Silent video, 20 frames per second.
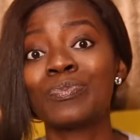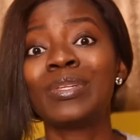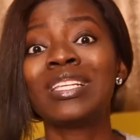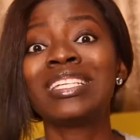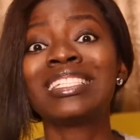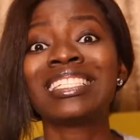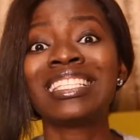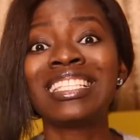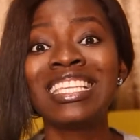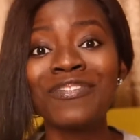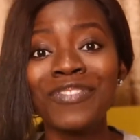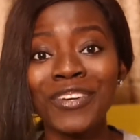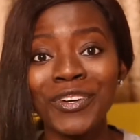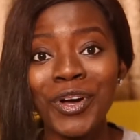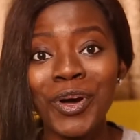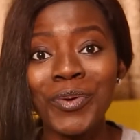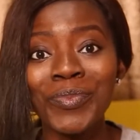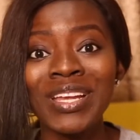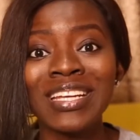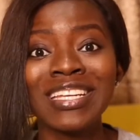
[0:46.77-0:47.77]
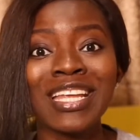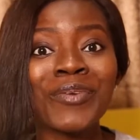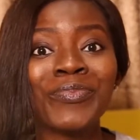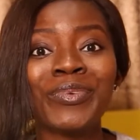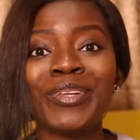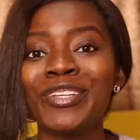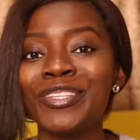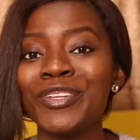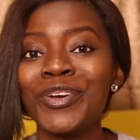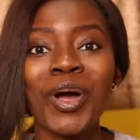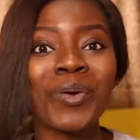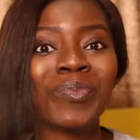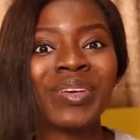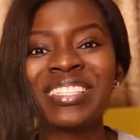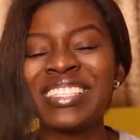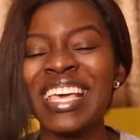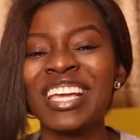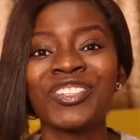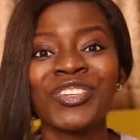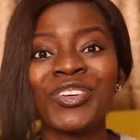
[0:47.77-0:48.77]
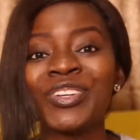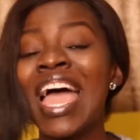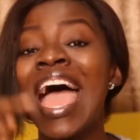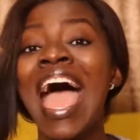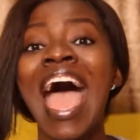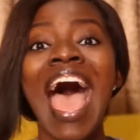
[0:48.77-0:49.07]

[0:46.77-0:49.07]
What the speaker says: please leave a comment down below in the comment section.